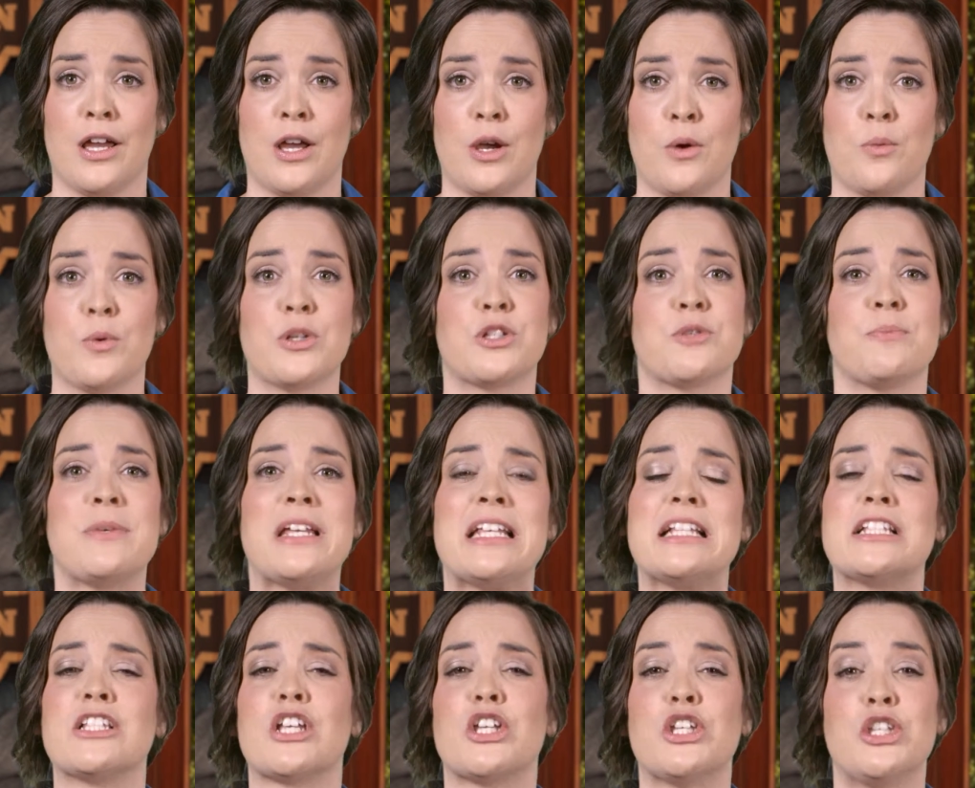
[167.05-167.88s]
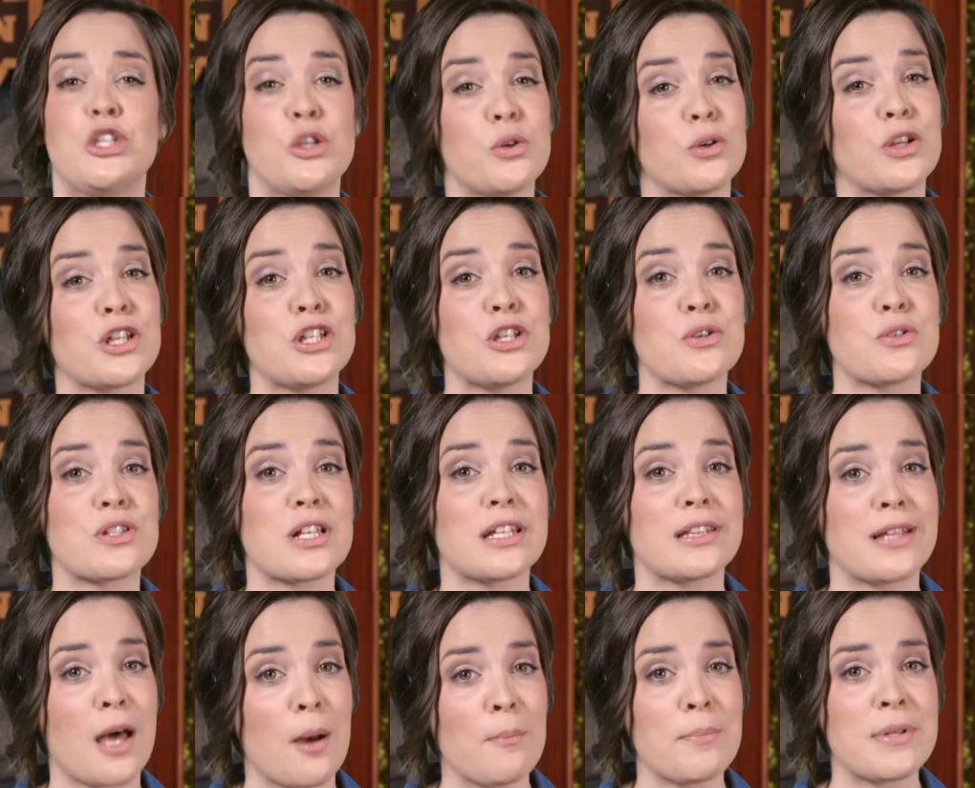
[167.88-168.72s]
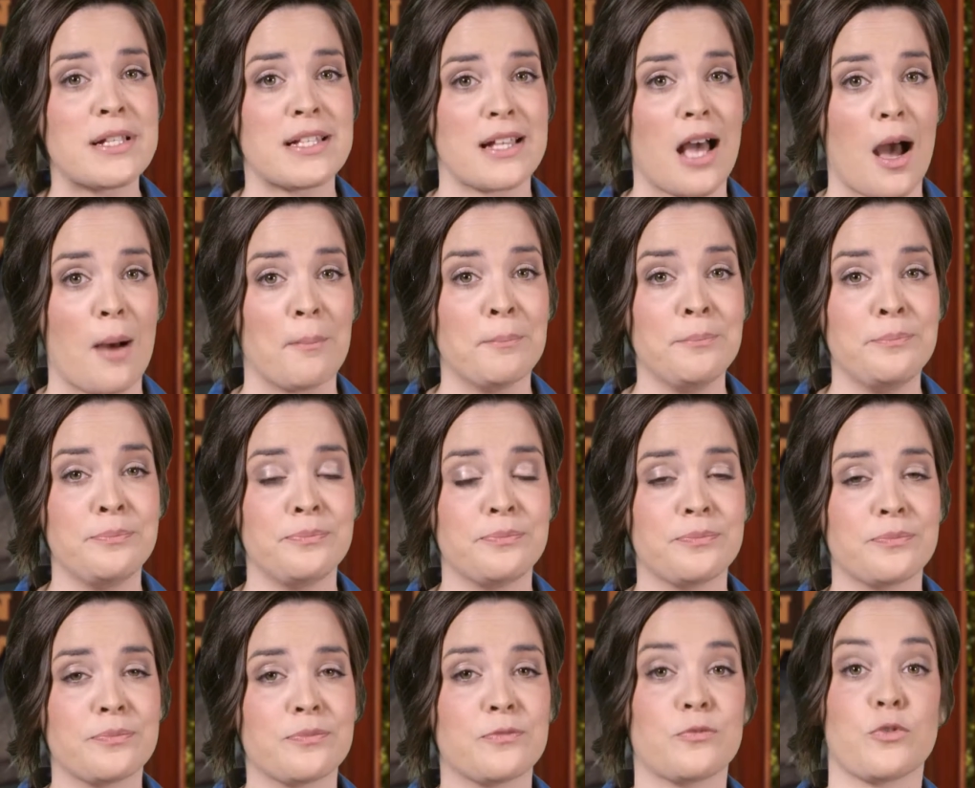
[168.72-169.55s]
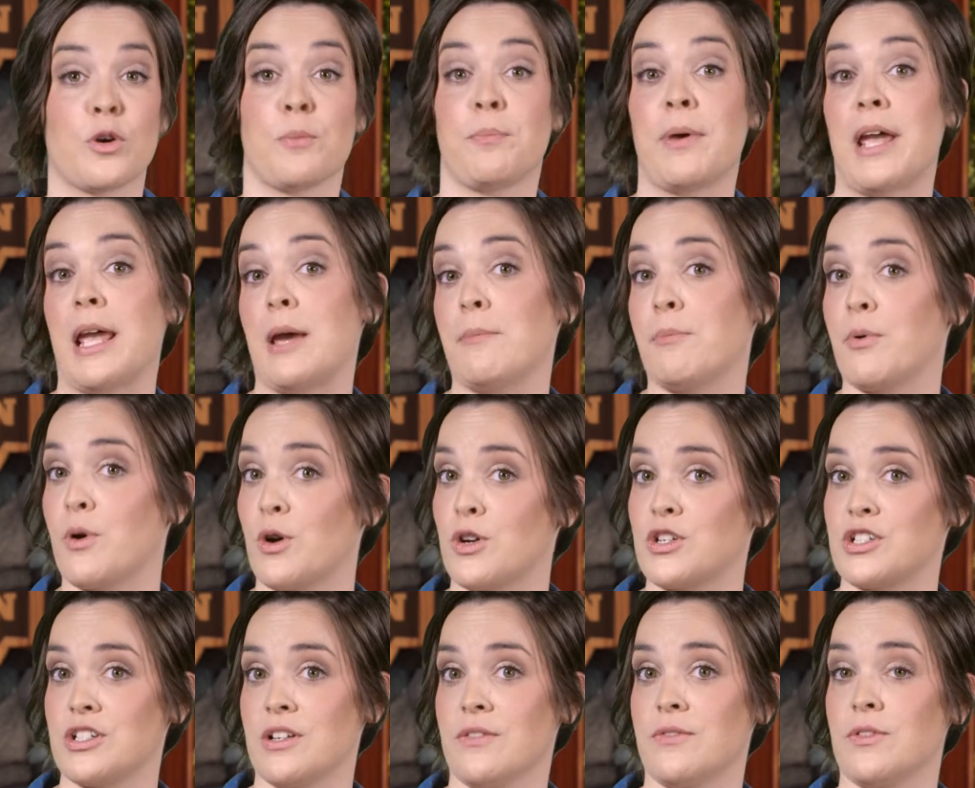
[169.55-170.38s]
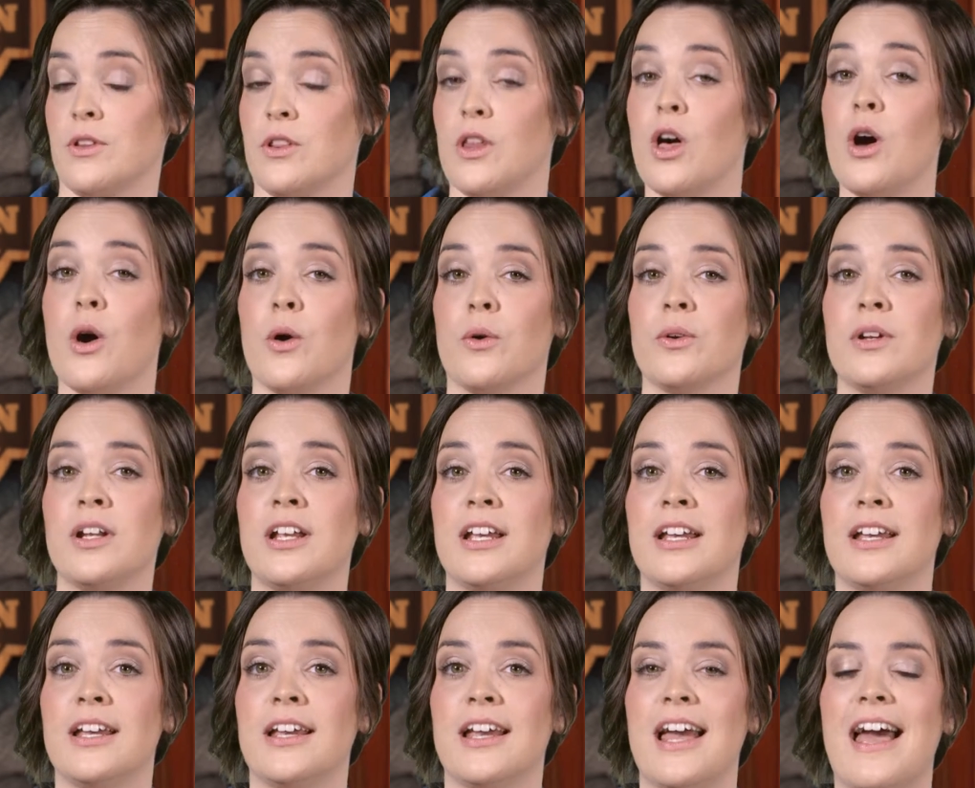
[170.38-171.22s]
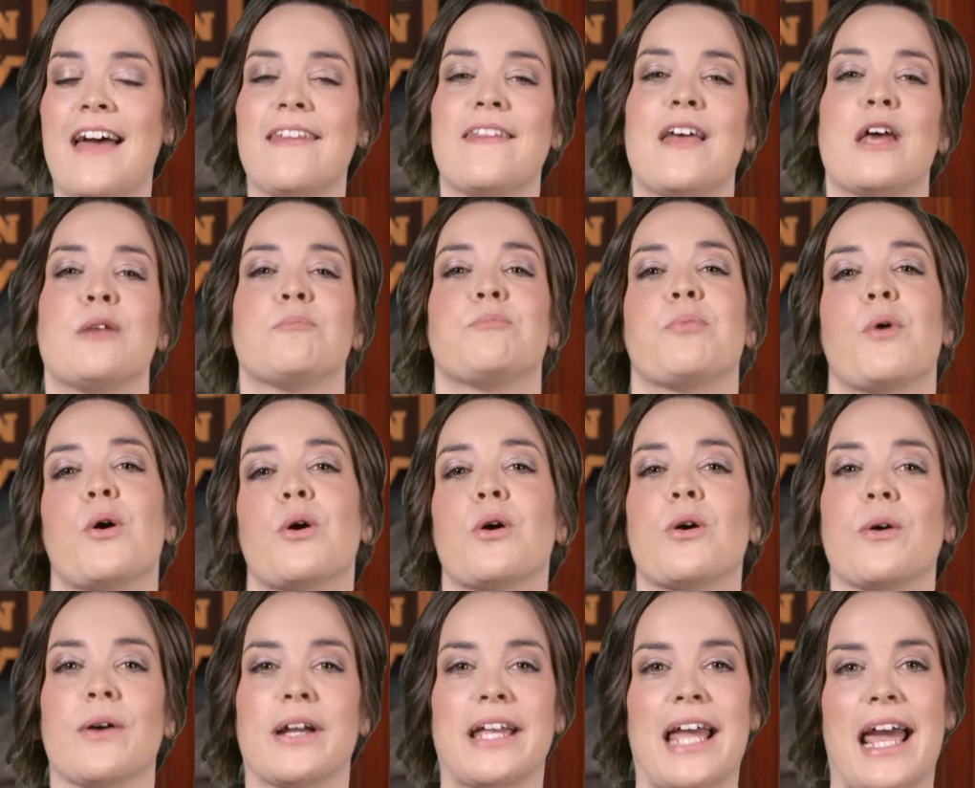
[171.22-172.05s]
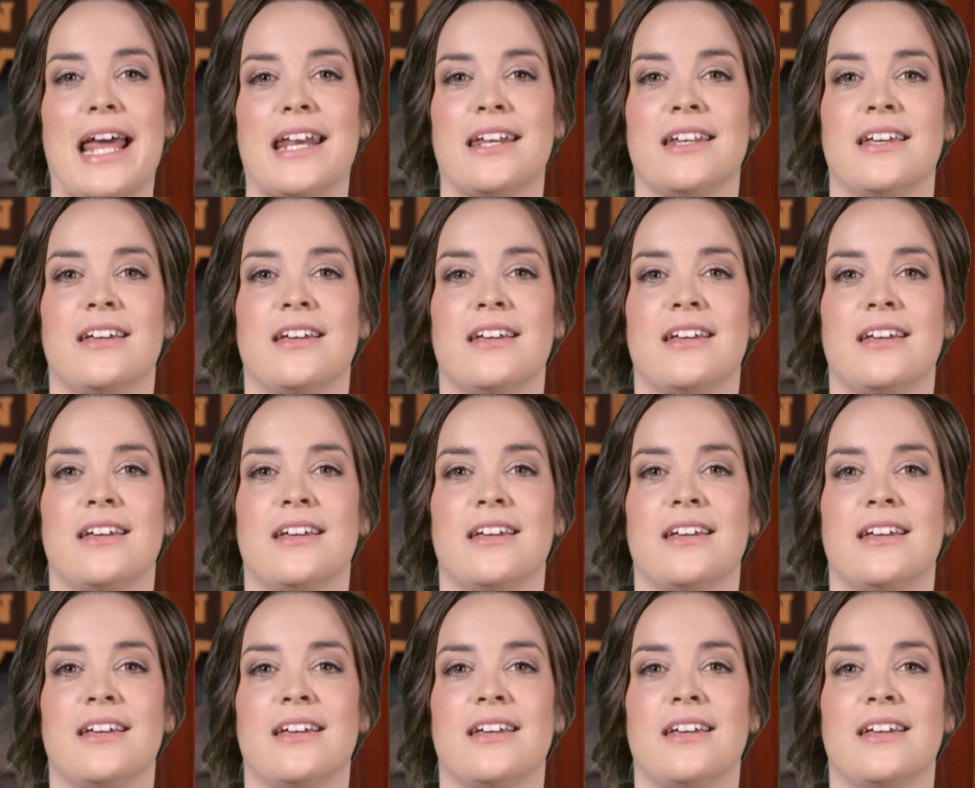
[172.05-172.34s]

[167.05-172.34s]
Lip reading: which means you can use a lump sum, repay a portion of the loan, and then borrow again.